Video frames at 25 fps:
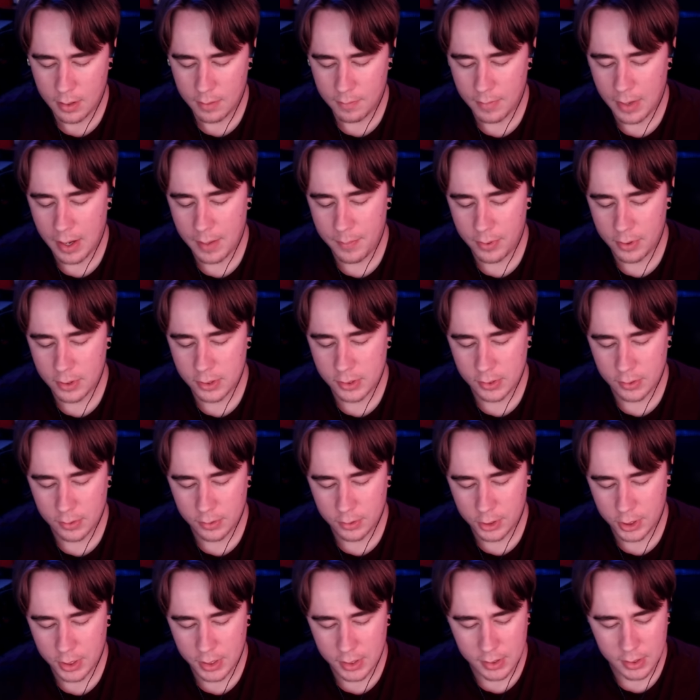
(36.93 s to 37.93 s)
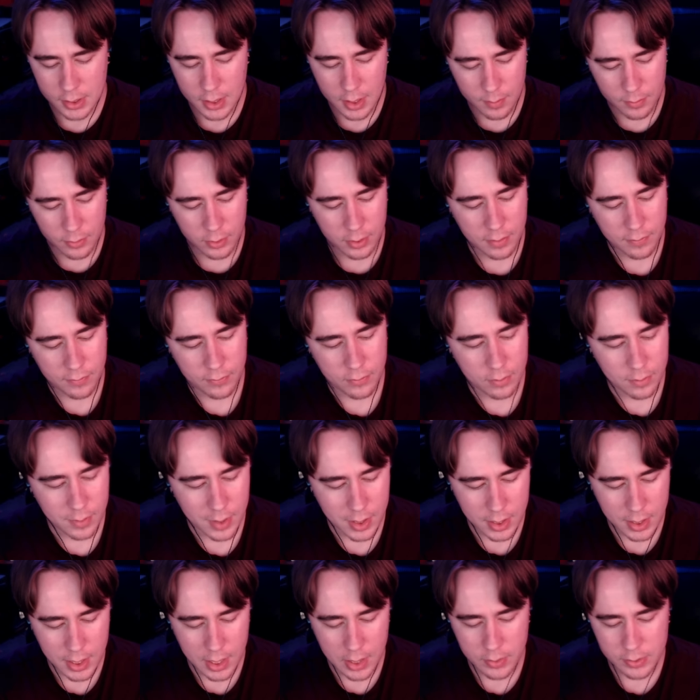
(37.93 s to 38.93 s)
My personal chase that I'm looking for
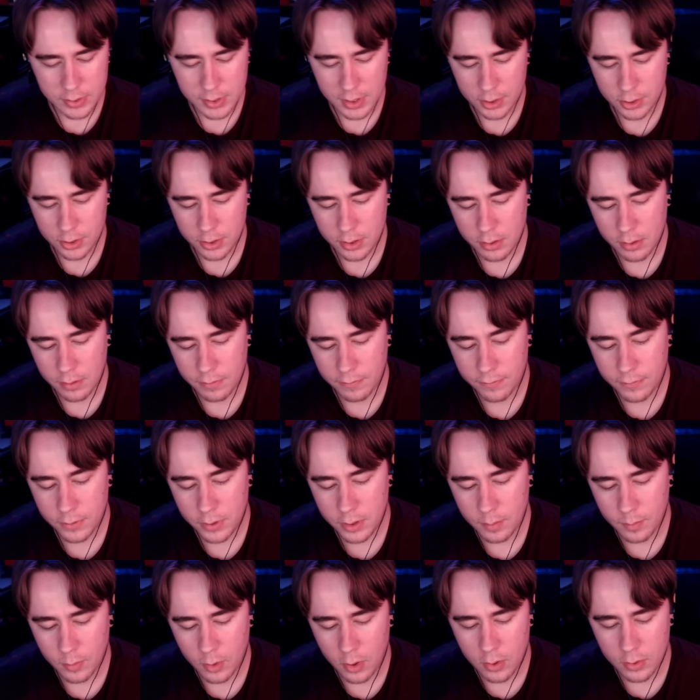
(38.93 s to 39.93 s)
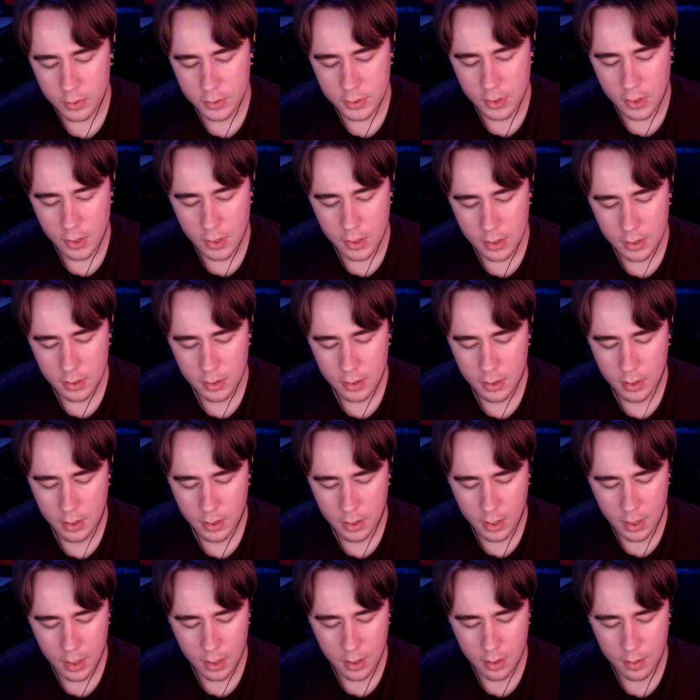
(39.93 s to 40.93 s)
right now is actually the Freedom Alt Art
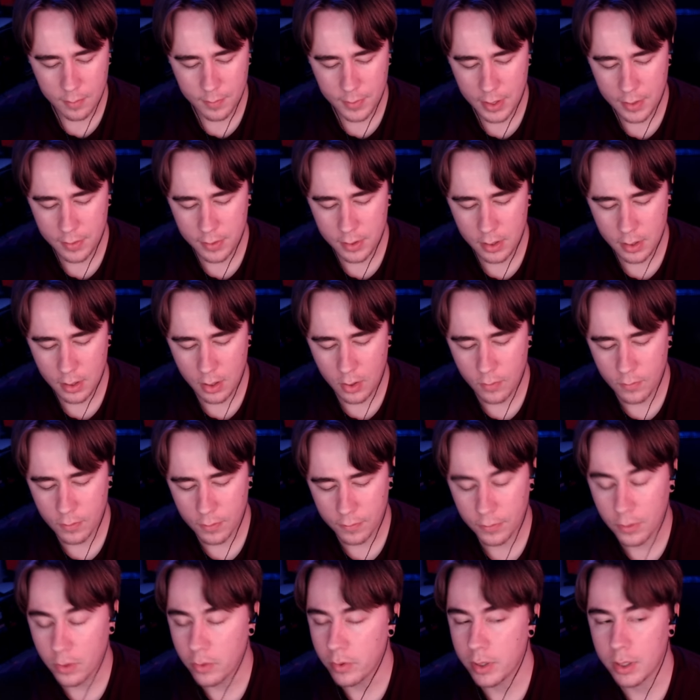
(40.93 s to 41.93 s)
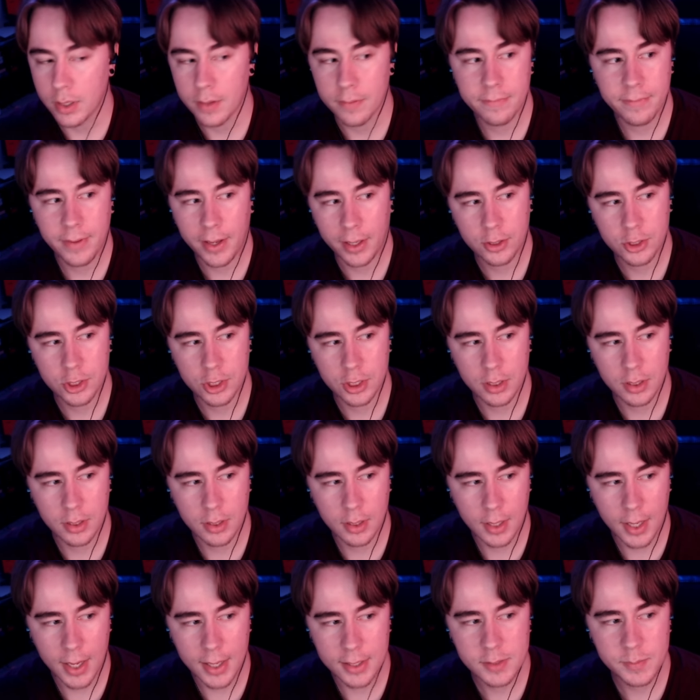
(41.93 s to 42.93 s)
and the Overflowing
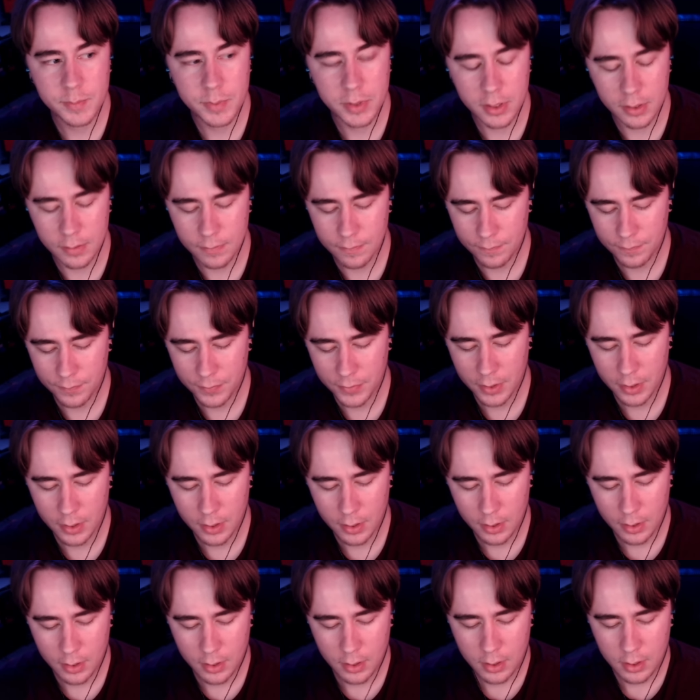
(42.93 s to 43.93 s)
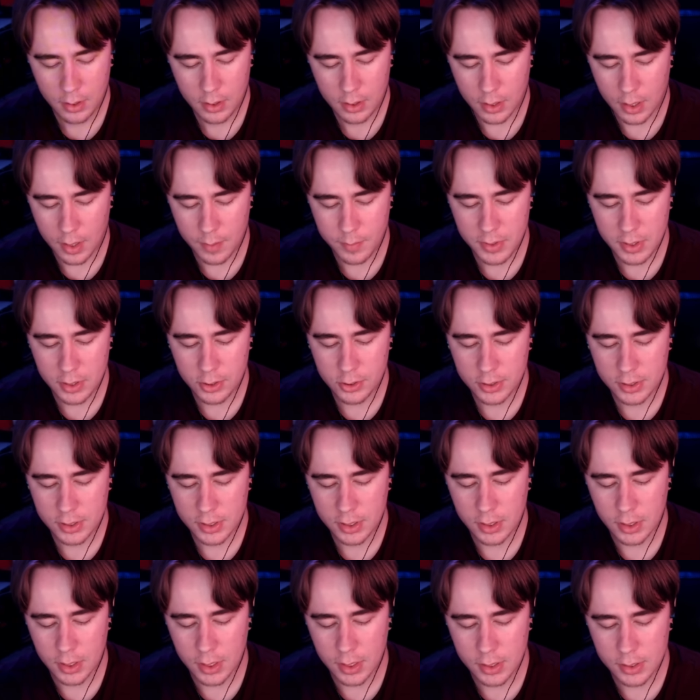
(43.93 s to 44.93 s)
Affection SP. I'd be
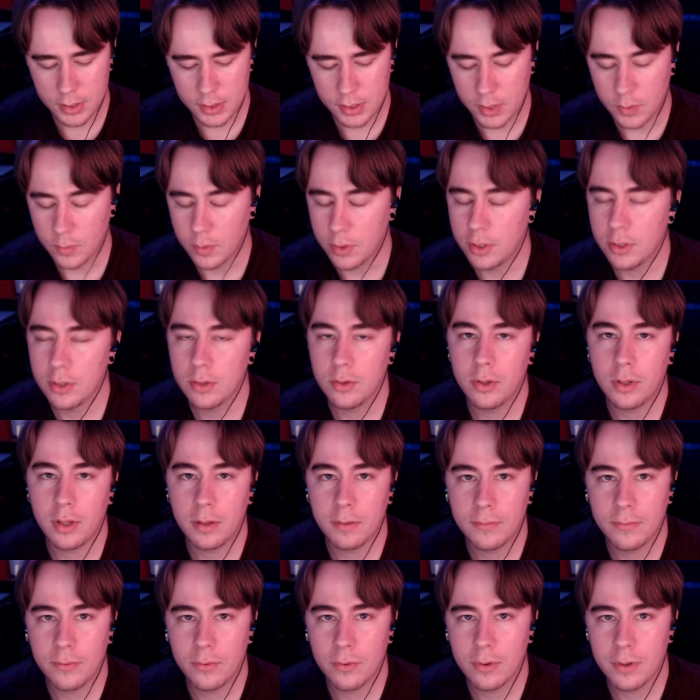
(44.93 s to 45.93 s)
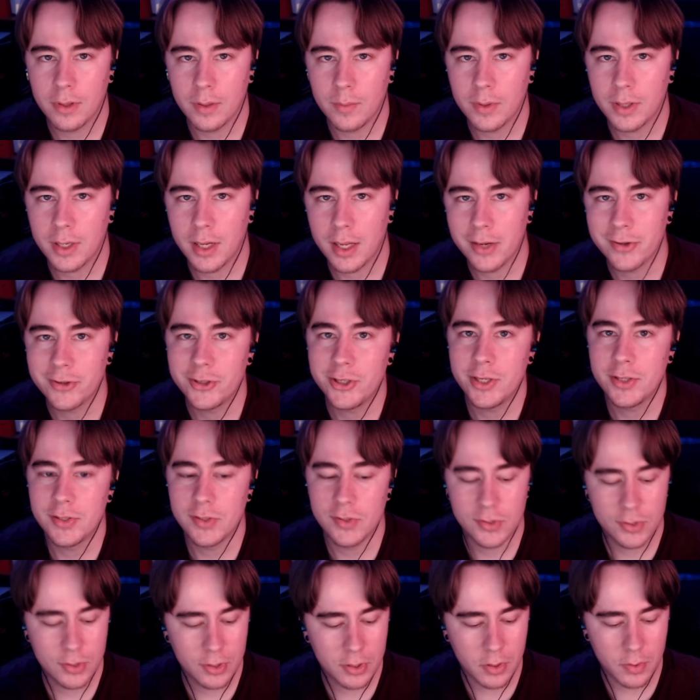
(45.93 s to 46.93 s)
interested to see what you're looking for and what kind of
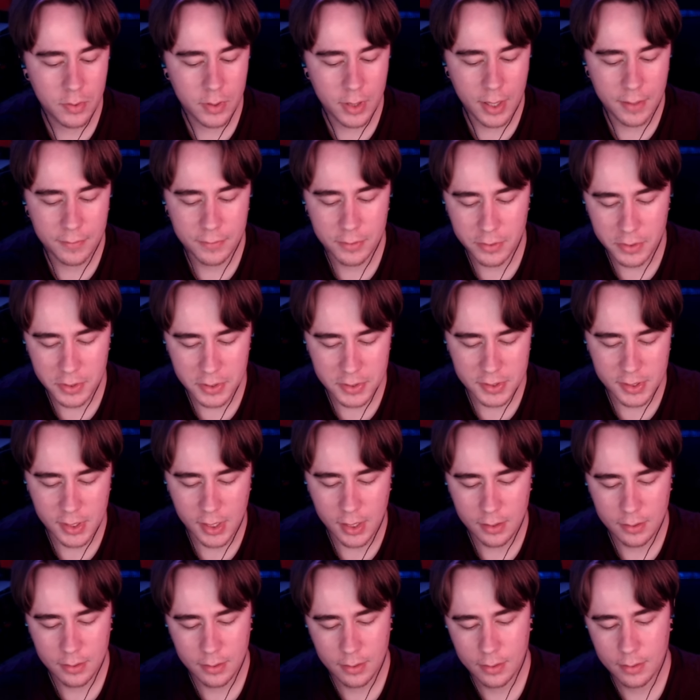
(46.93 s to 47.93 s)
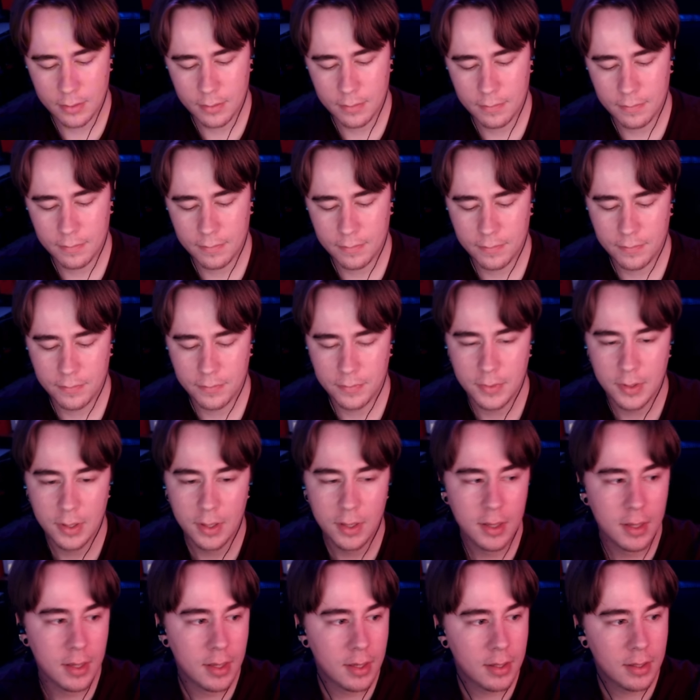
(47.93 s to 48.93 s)
chases you're going after this set.
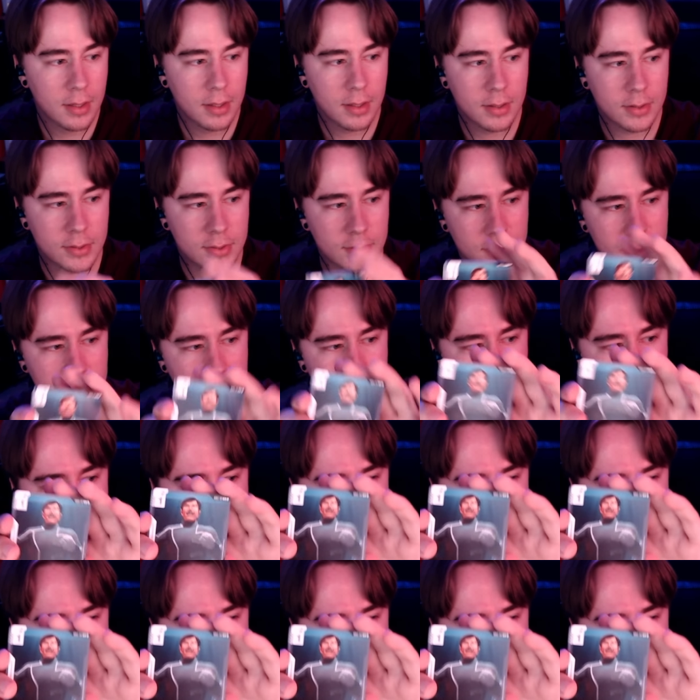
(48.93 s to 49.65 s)
So let's get